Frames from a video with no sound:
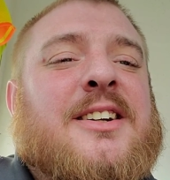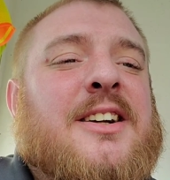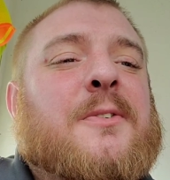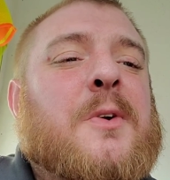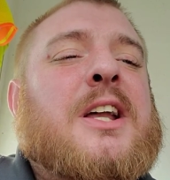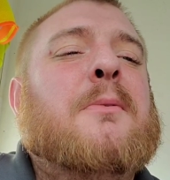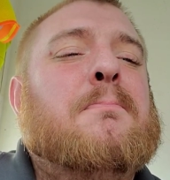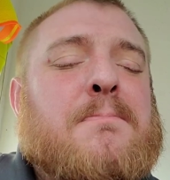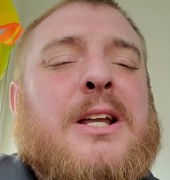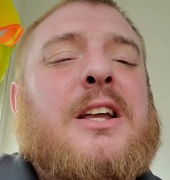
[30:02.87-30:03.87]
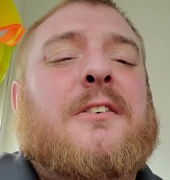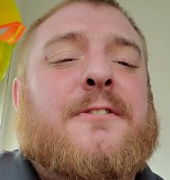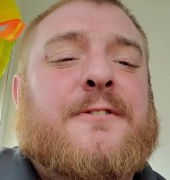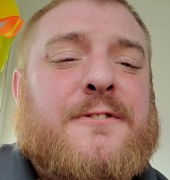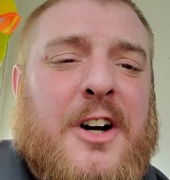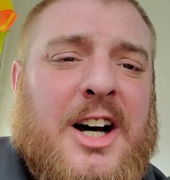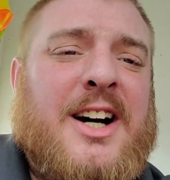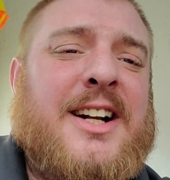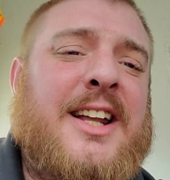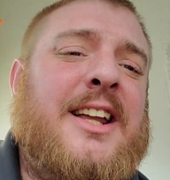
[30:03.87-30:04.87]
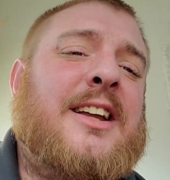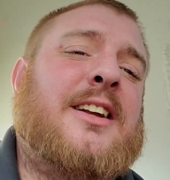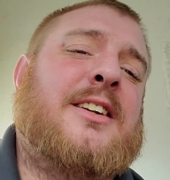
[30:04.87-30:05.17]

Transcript: We could be funny.